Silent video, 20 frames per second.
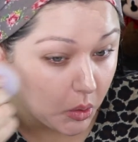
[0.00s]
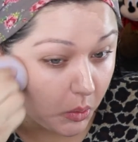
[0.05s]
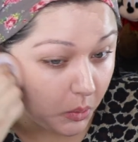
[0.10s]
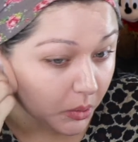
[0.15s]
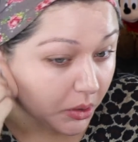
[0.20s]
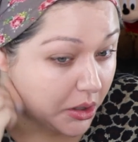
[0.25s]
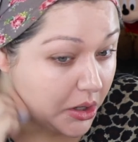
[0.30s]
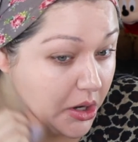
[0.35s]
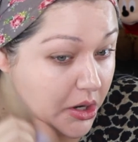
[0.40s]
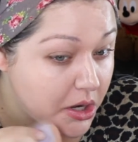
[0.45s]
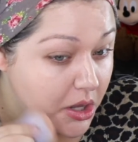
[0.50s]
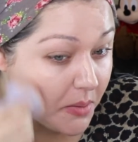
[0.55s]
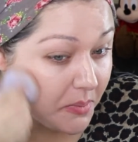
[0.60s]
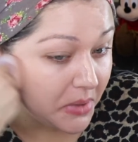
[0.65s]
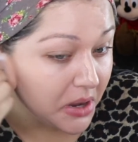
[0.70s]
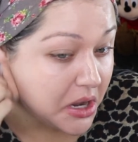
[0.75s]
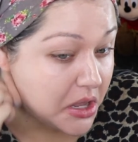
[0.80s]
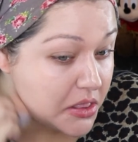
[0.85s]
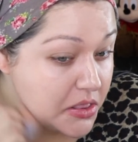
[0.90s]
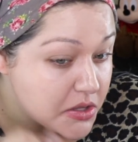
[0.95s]
we're gonna
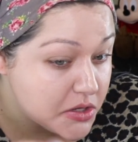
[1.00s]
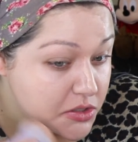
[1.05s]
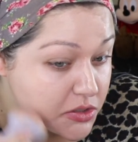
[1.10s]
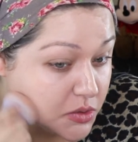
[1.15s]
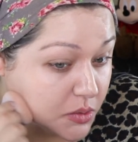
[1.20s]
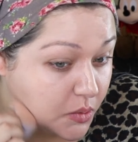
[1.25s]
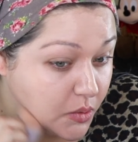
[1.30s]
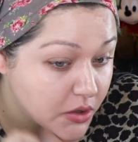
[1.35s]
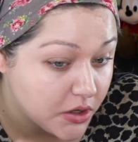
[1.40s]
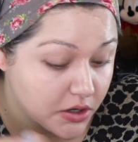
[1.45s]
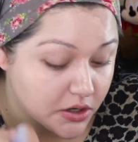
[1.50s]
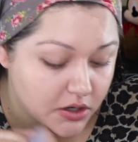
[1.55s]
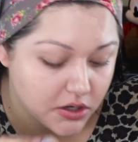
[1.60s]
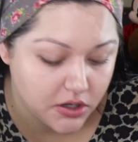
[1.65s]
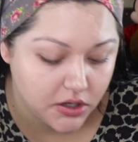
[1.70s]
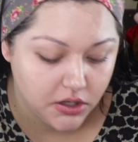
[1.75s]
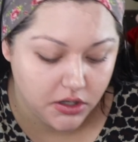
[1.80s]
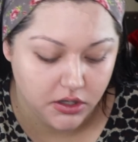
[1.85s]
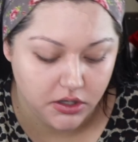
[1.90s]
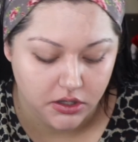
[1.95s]
make this work.
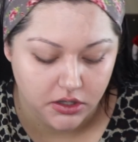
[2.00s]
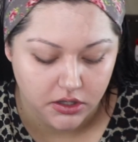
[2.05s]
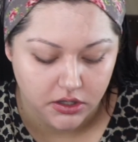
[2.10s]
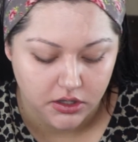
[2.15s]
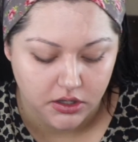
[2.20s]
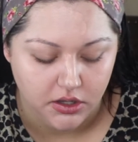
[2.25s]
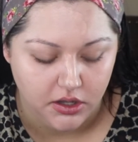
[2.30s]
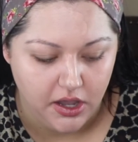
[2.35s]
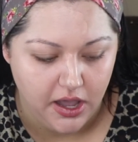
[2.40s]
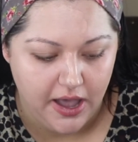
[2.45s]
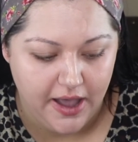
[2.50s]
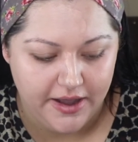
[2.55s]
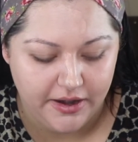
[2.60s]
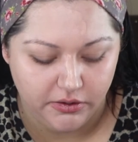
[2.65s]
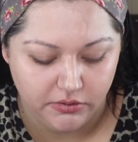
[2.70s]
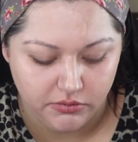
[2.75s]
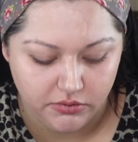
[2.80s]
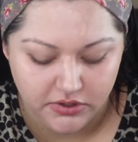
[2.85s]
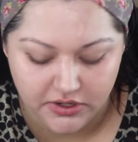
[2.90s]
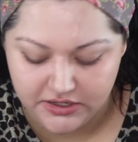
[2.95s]

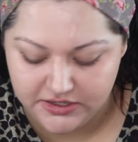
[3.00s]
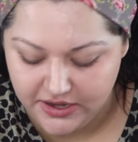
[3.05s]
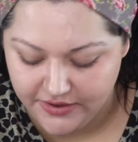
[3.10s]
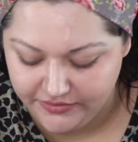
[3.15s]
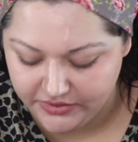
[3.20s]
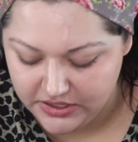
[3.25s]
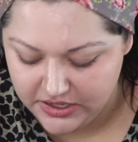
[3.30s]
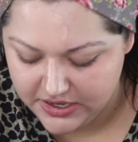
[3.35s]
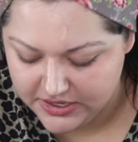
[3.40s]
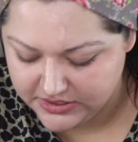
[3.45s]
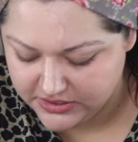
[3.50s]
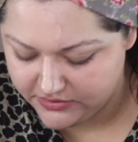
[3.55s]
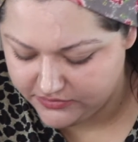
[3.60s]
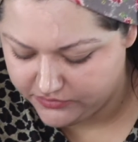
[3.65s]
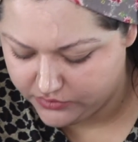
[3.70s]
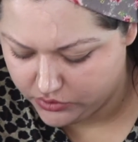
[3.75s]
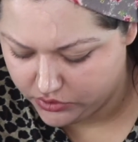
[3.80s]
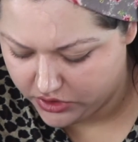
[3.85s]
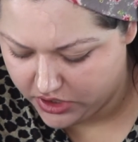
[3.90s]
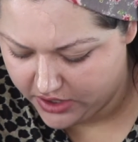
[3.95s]
It definitely isn't
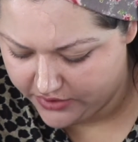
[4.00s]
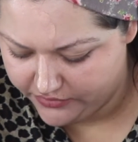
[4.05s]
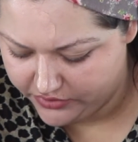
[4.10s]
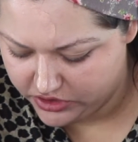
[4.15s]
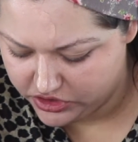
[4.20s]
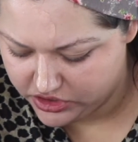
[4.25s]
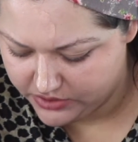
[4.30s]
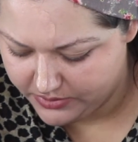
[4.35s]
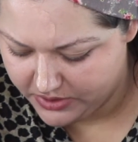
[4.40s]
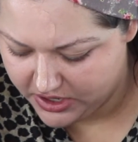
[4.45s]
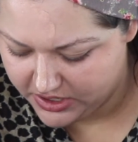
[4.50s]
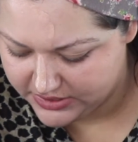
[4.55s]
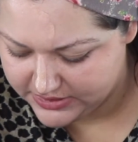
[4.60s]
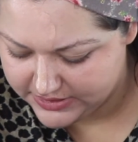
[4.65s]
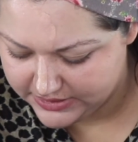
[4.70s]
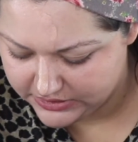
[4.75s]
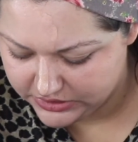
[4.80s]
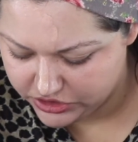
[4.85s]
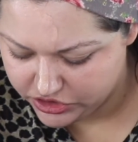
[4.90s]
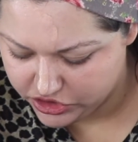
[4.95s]
full coverage. I'm not
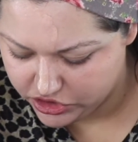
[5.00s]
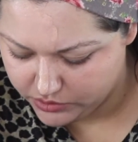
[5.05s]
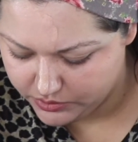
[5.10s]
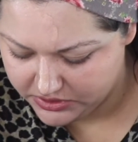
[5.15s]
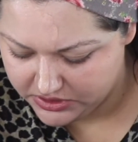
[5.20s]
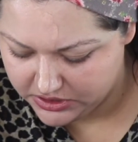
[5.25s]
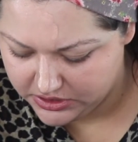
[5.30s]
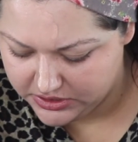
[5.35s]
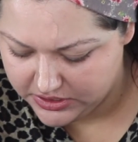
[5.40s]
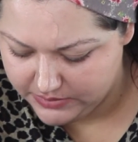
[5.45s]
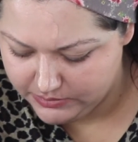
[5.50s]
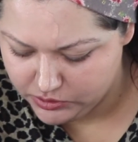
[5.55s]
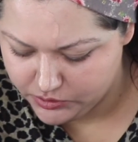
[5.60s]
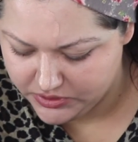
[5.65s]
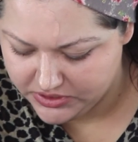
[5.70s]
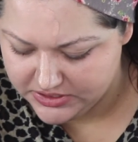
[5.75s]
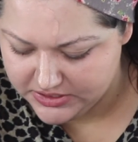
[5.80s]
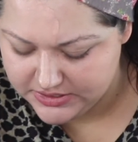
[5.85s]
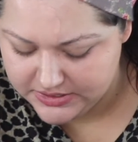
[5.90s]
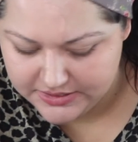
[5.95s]
exactly sure what the claims
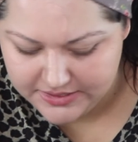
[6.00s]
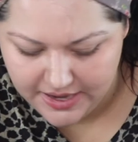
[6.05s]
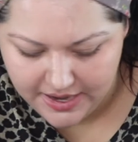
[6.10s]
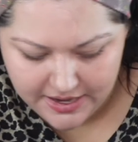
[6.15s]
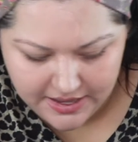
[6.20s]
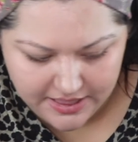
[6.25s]
were. It didn't say